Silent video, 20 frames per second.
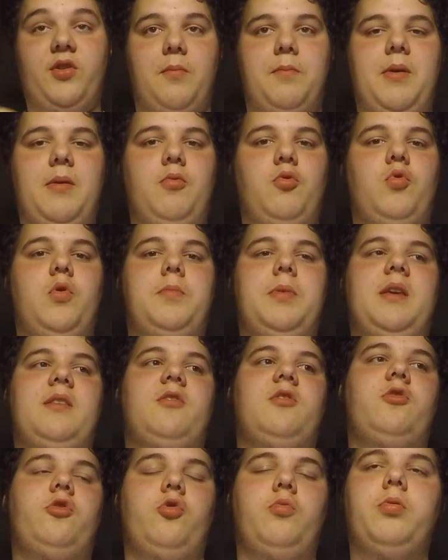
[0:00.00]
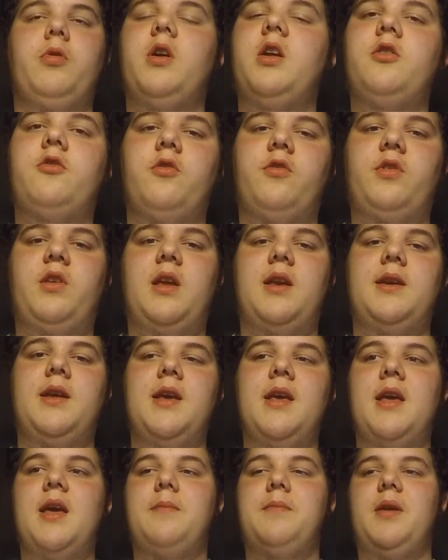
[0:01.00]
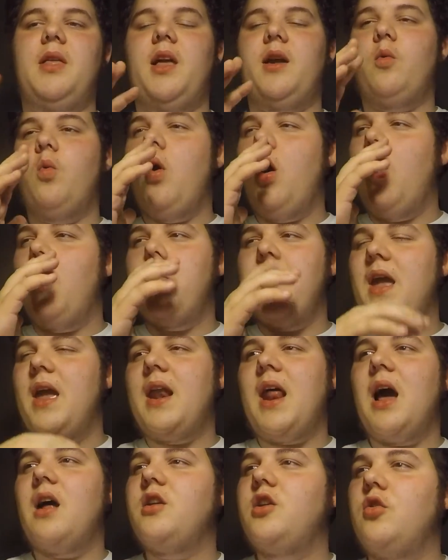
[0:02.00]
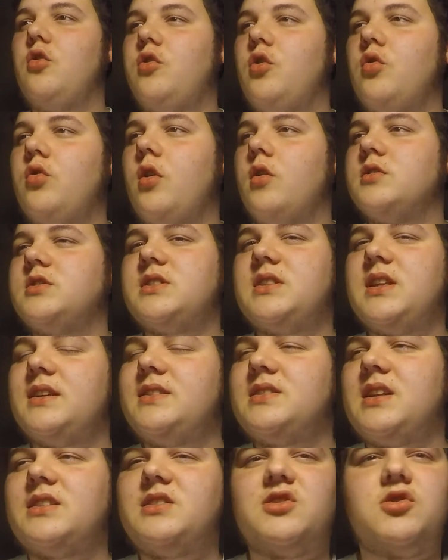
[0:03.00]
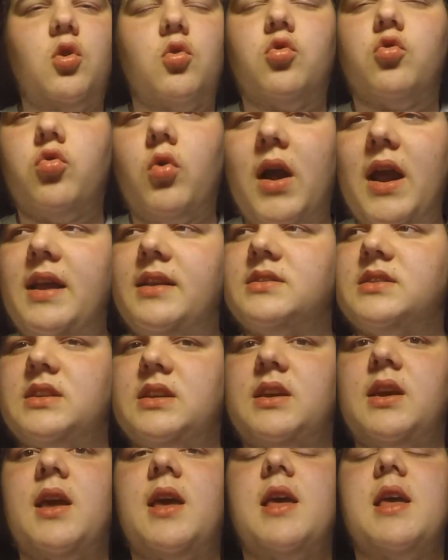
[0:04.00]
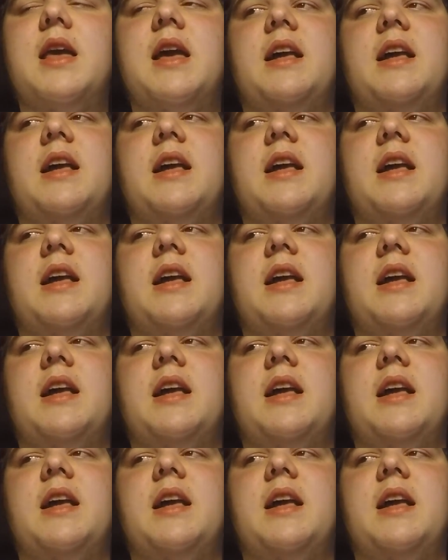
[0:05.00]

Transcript: Some people would be super interested and be like, whoa, man, how do you do those things? That's so crazy.